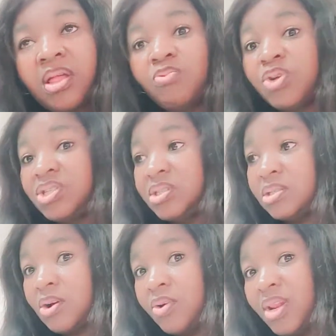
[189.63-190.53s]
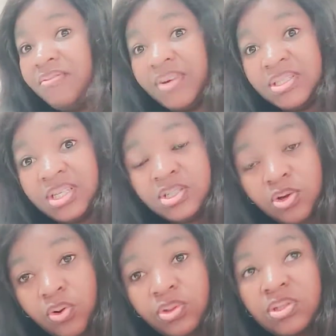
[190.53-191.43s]
which is currently Vantage
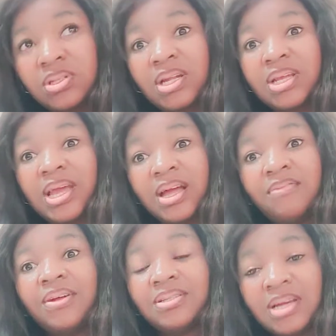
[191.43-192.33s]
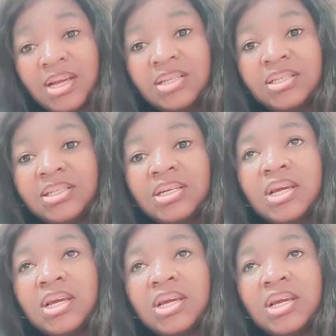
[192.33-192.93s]
Court that I have at hand,